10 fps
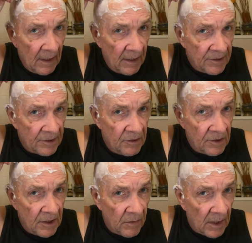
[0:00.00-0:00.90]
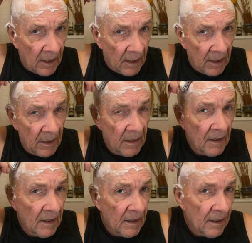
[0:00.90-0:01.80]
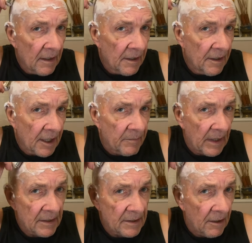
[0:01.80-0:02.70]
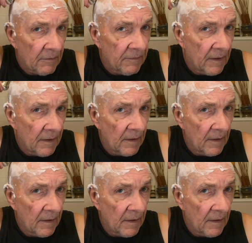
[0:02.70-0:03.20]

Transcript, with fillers: This is usually where I'll nick myself.